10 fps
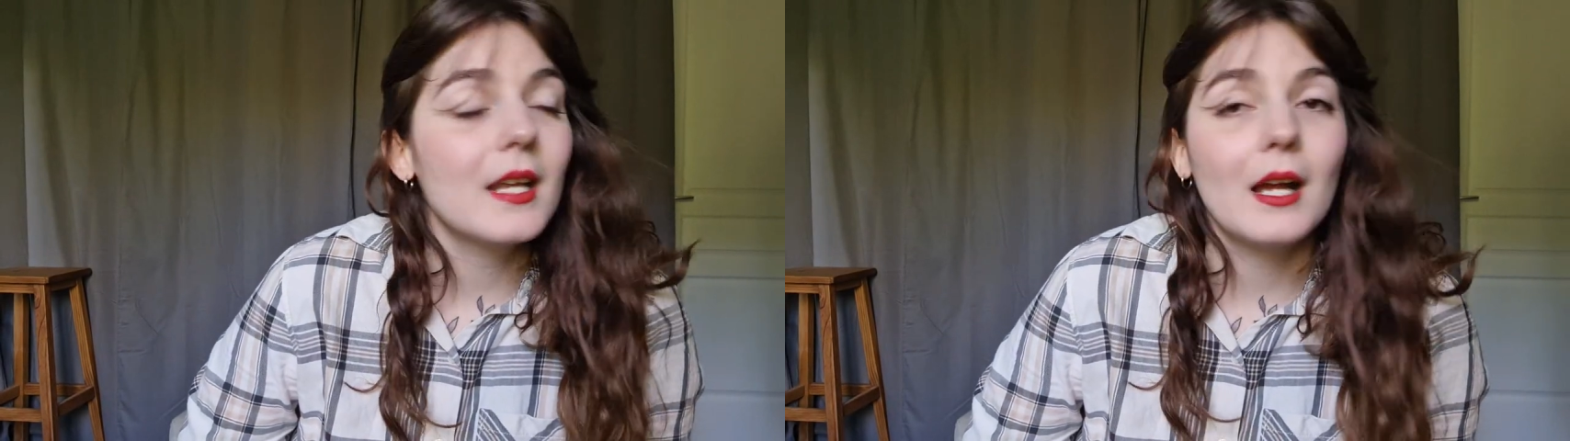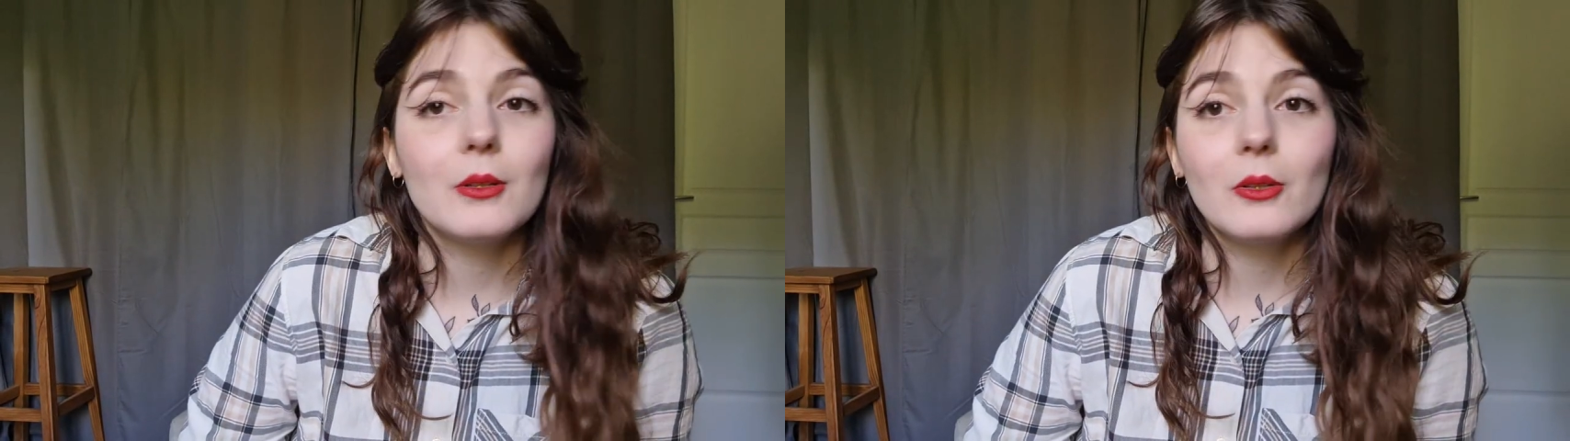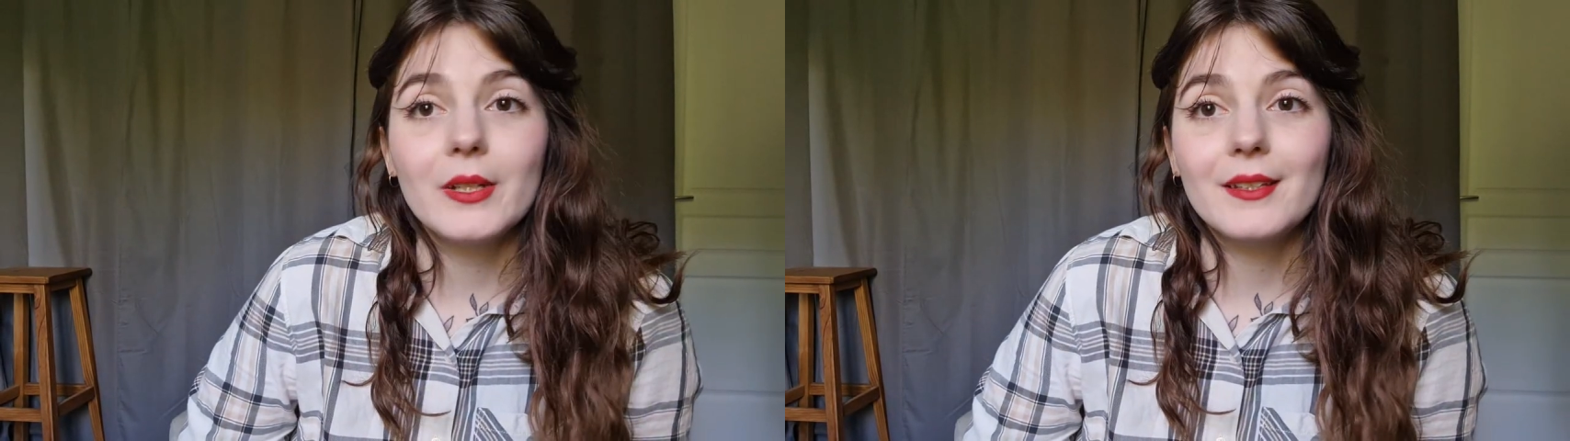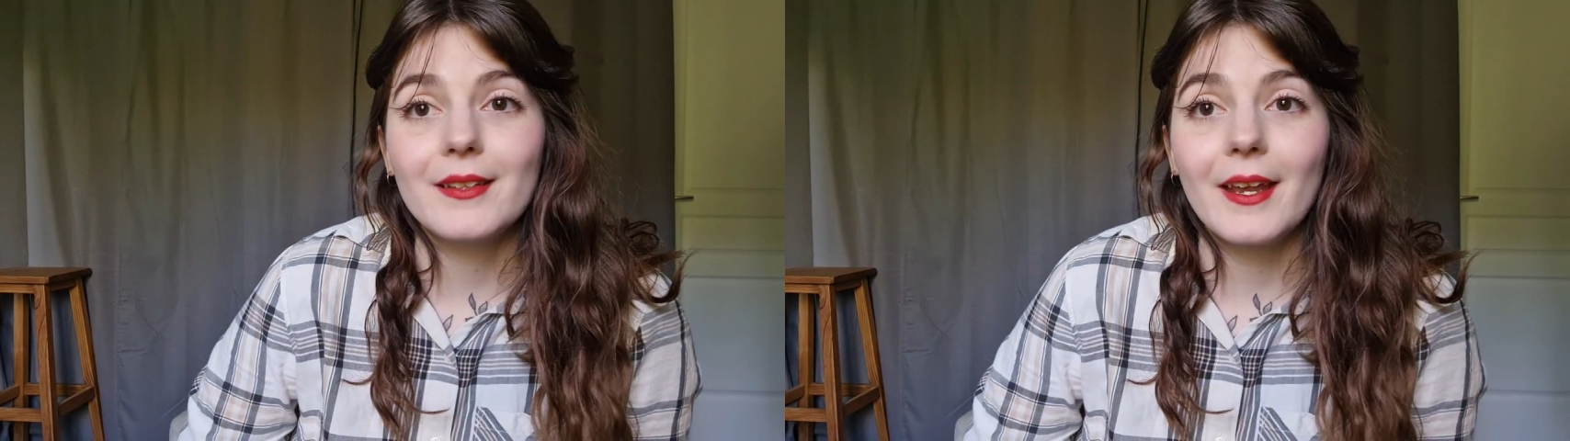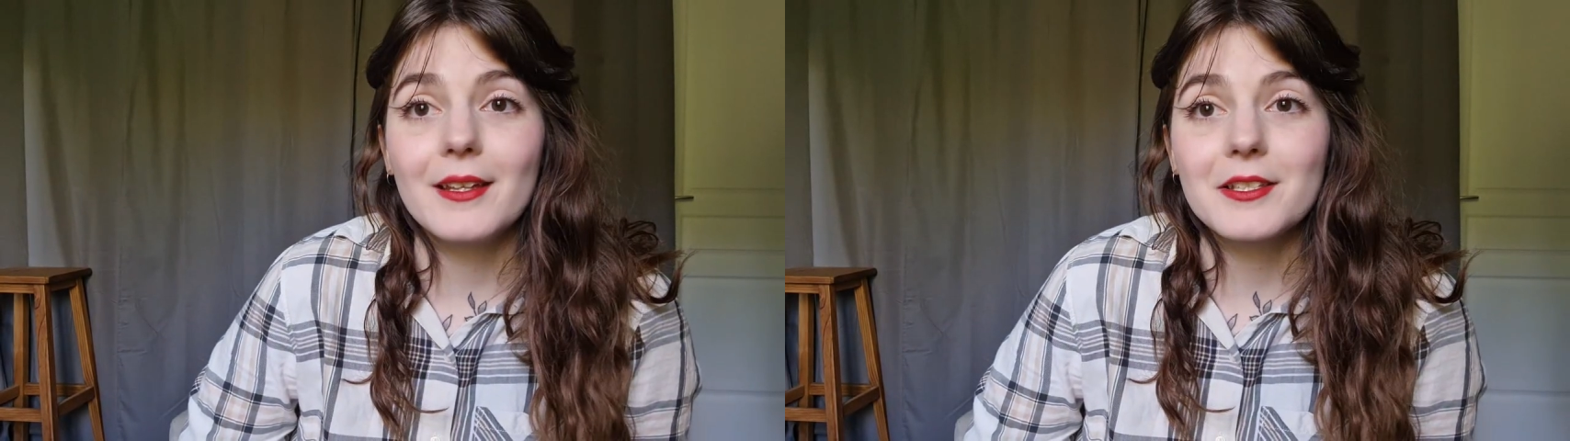how long it
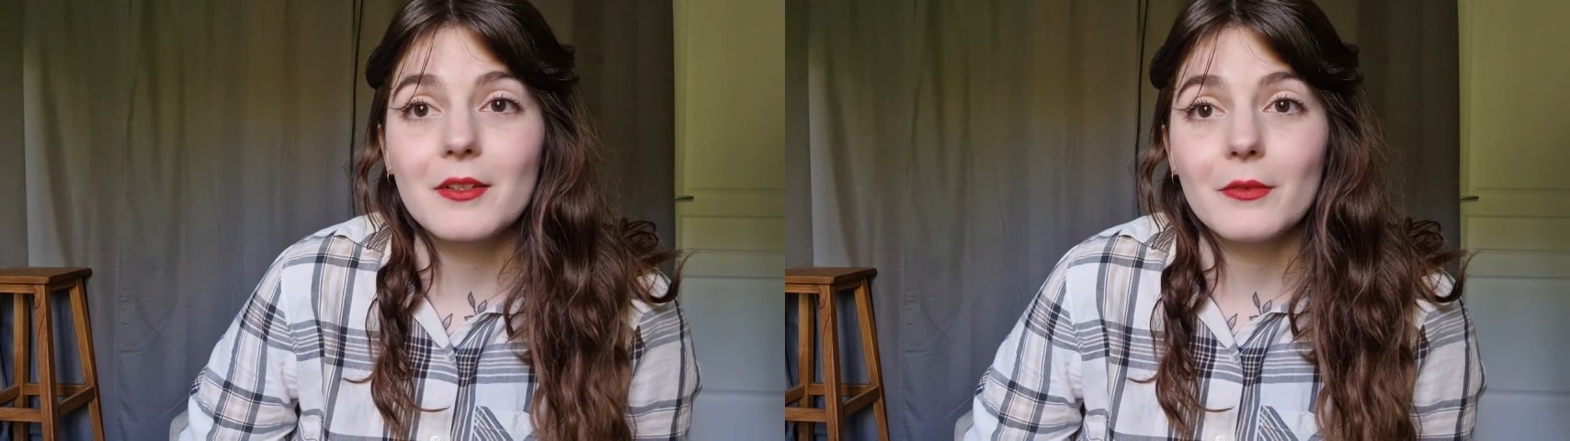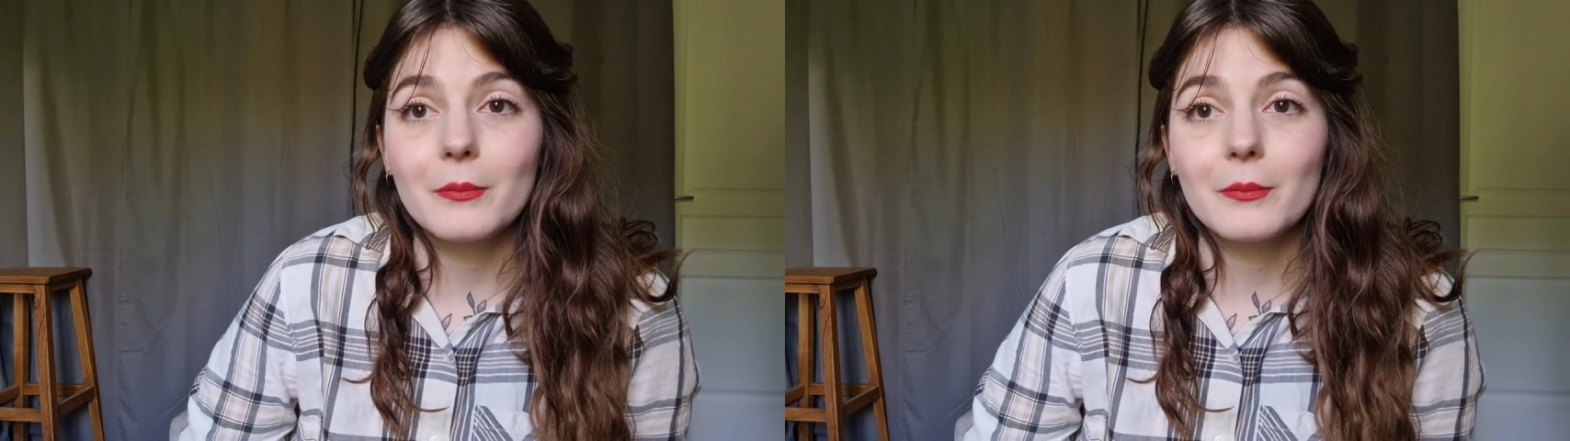takes